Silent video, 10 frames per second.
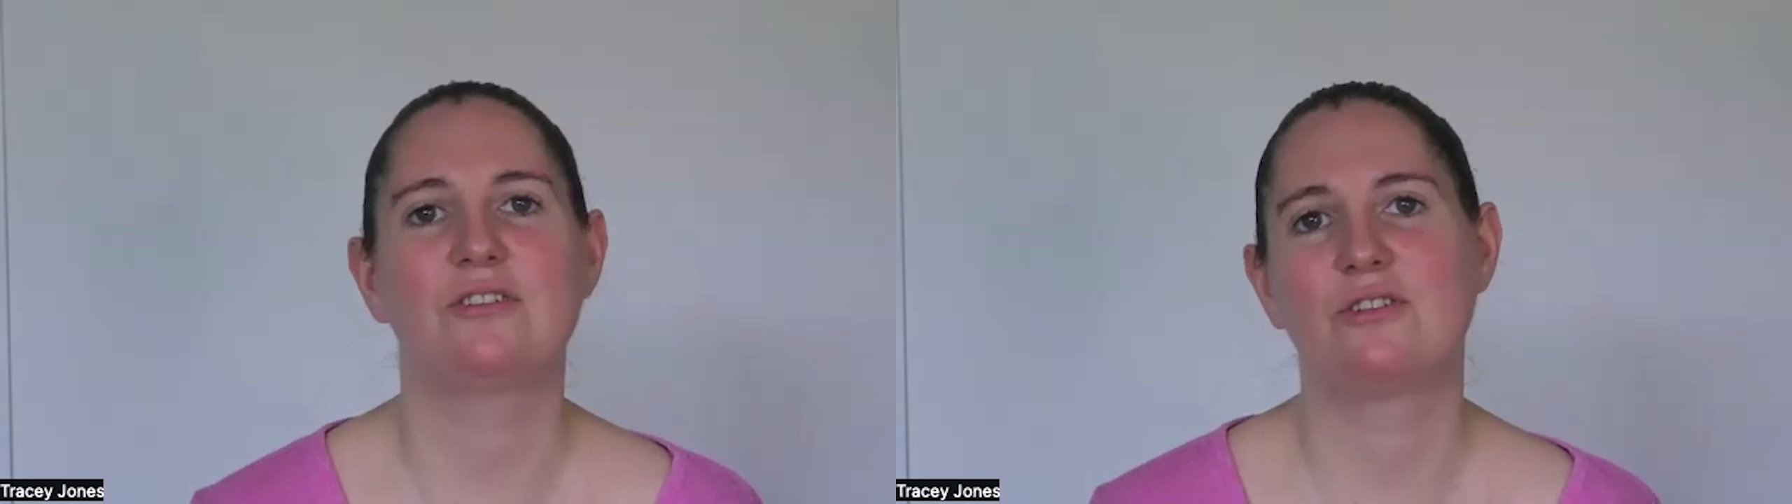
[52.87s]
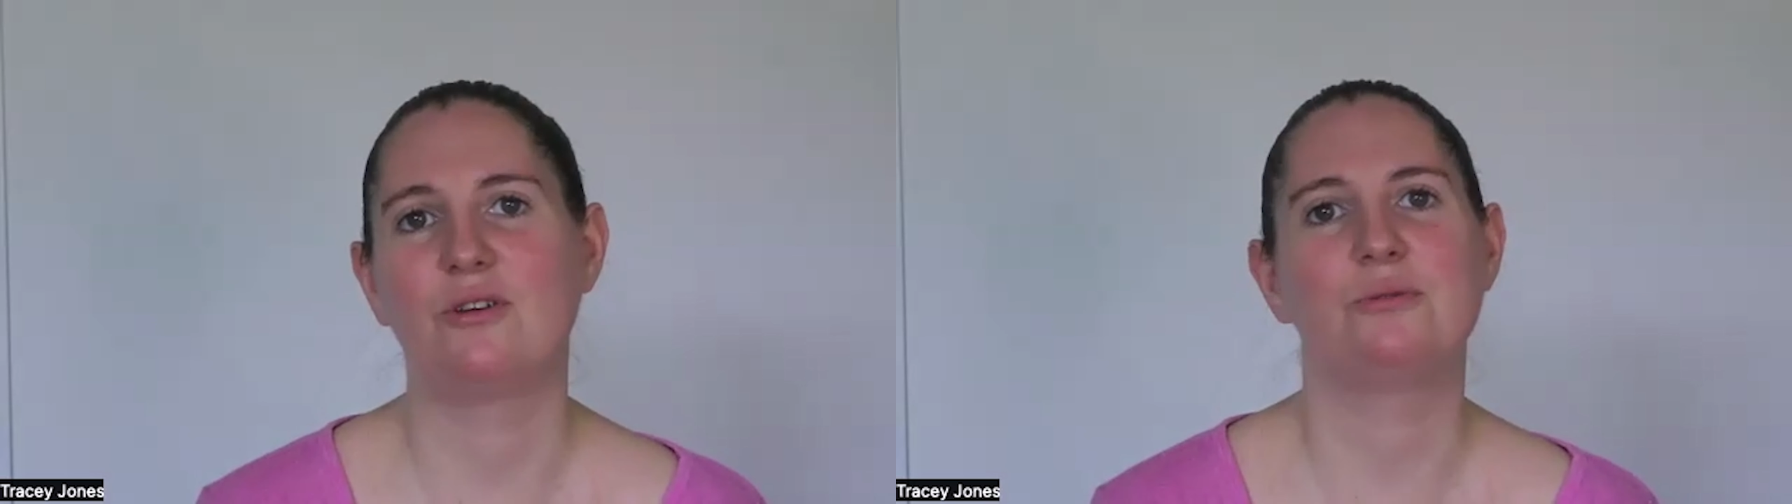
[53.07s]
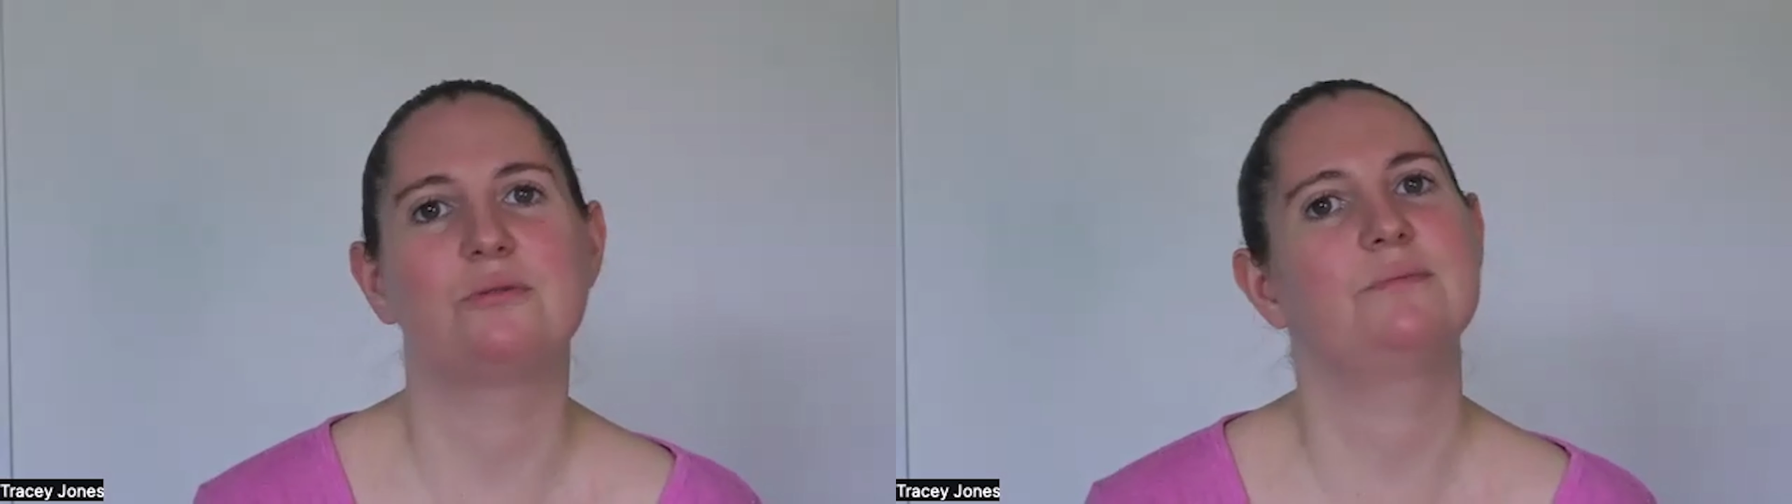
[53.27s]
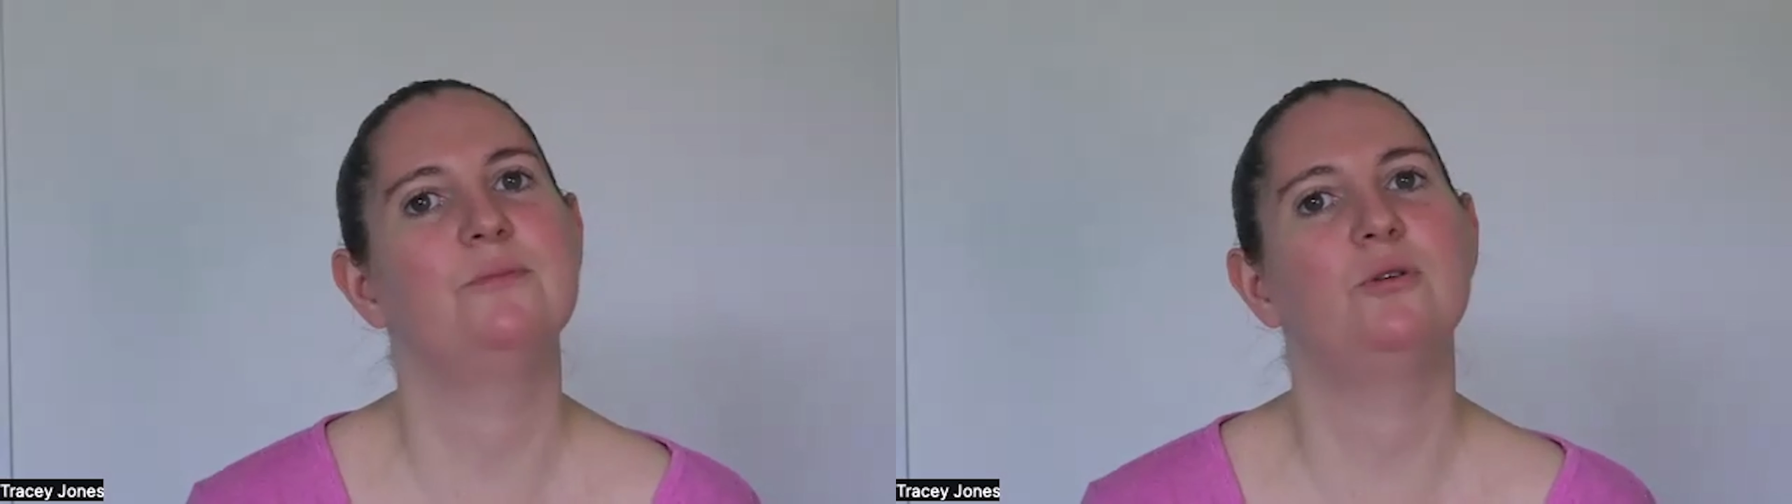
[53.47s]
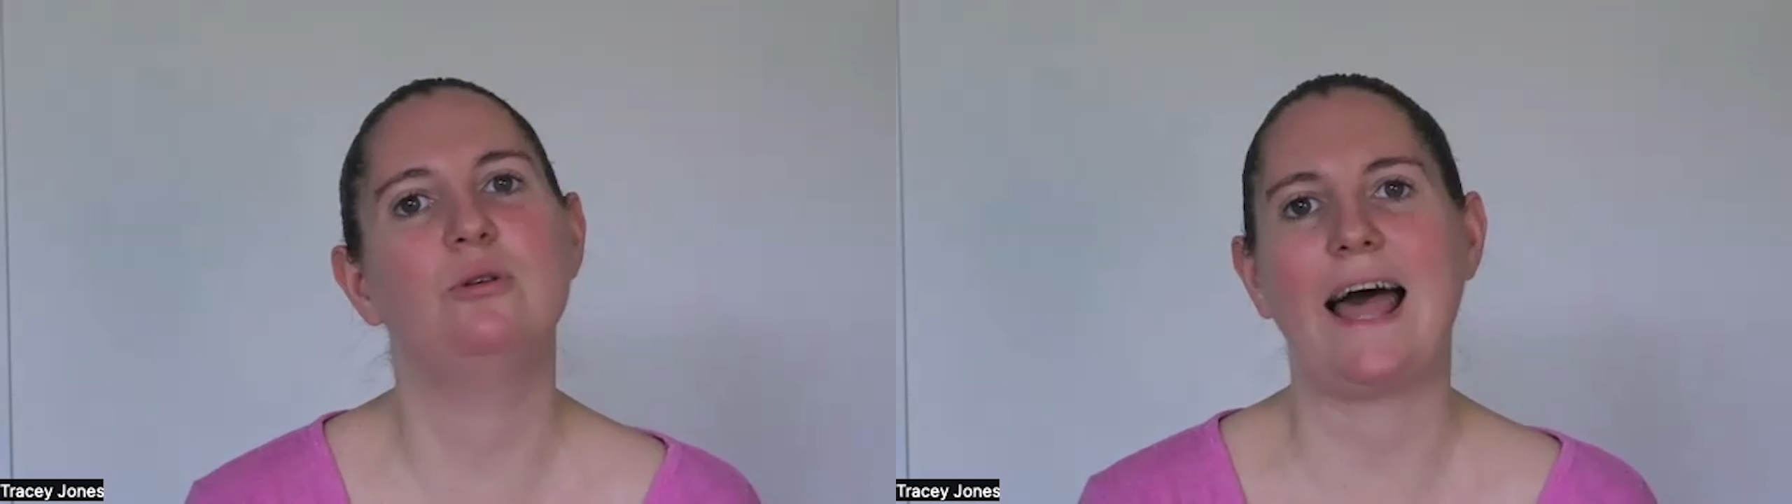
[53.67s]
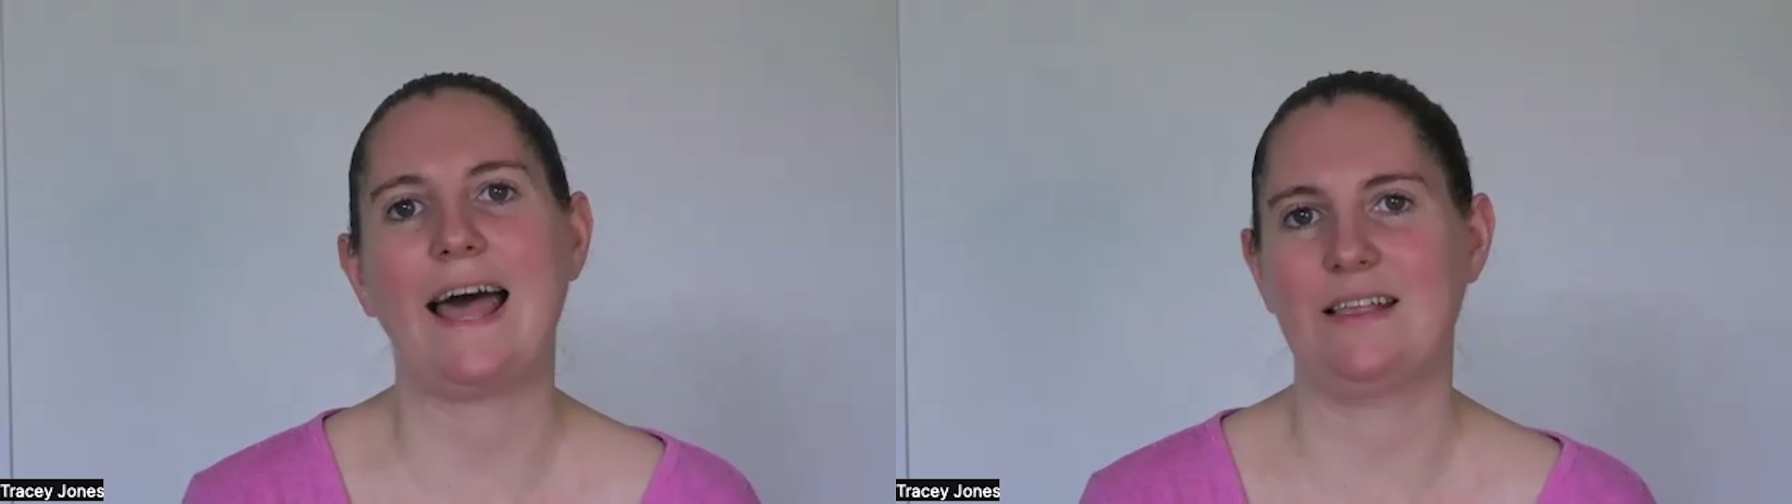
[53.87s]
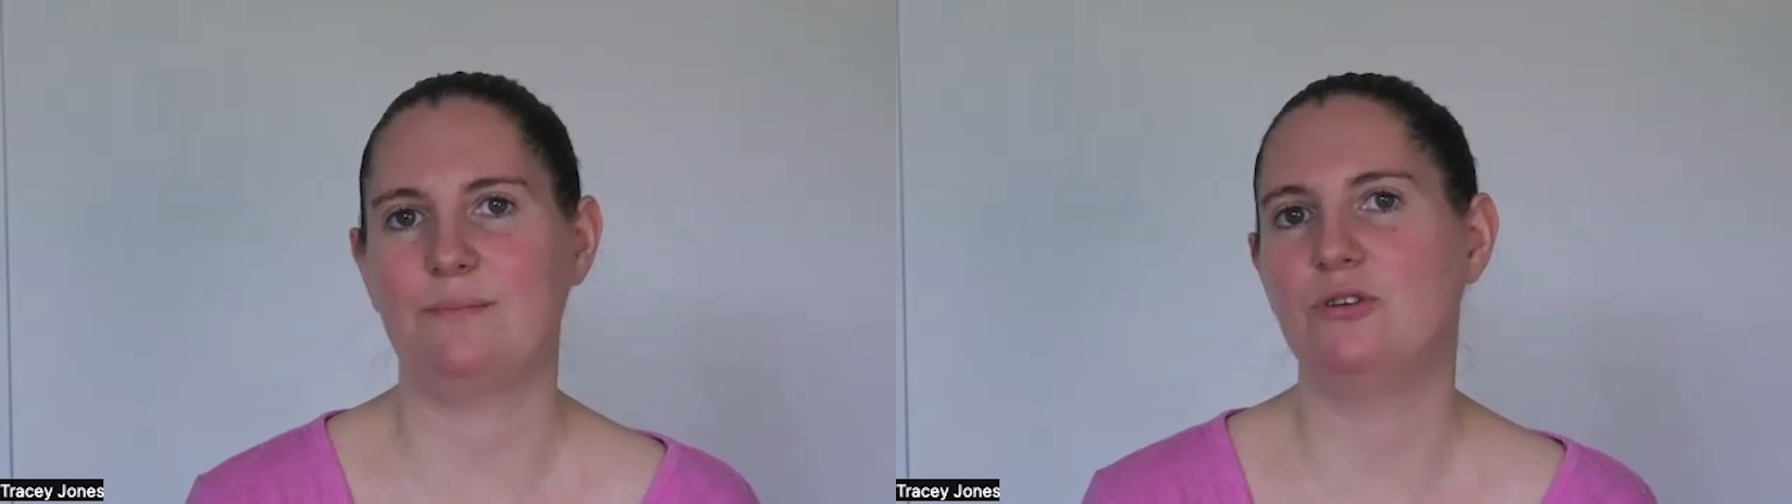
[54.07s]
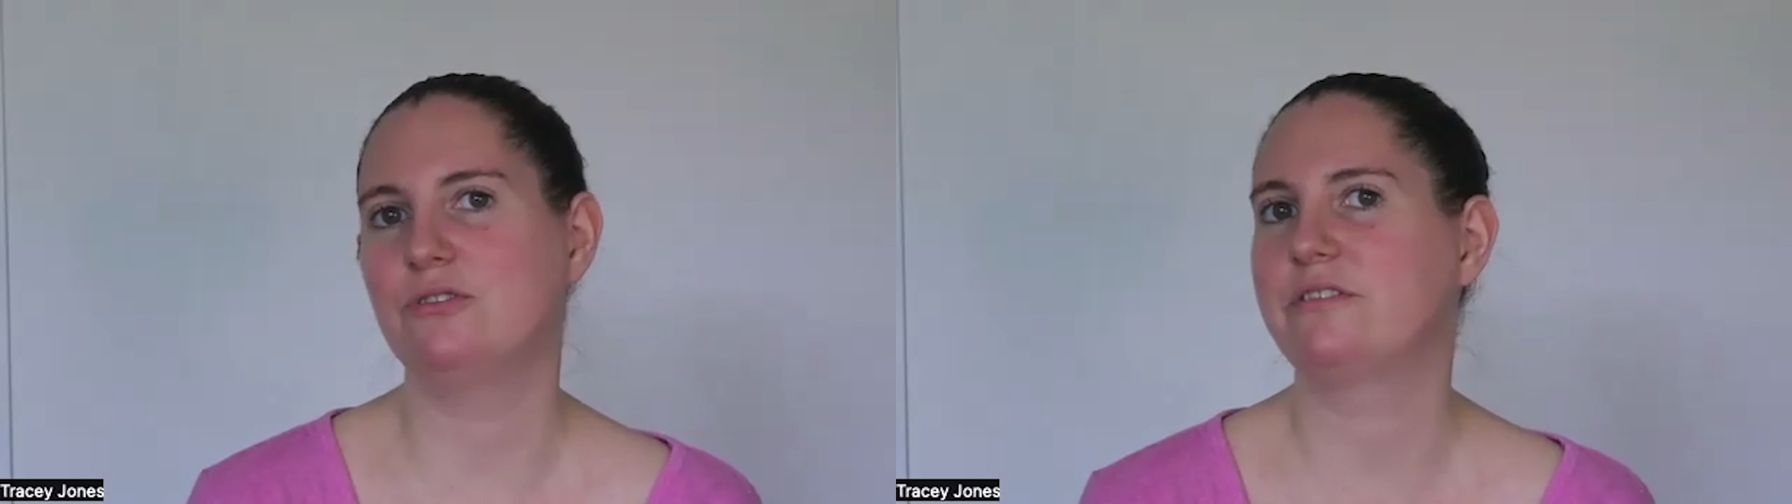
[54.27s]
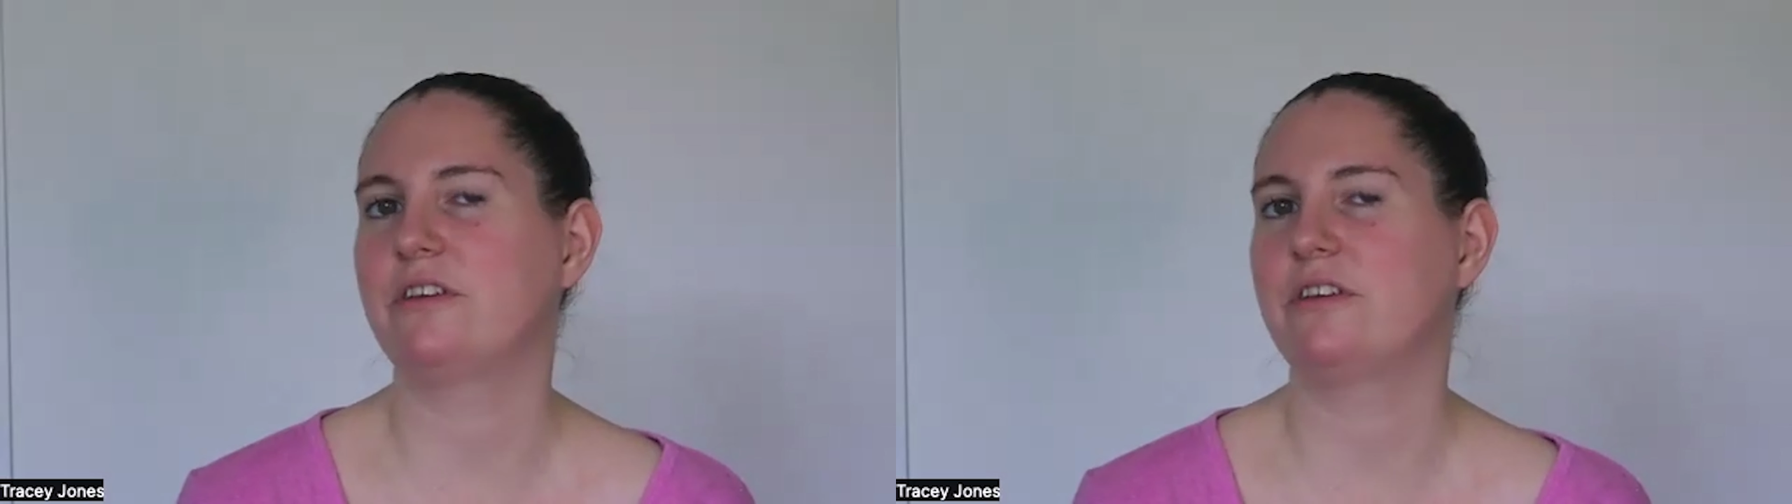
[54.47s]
to small animals such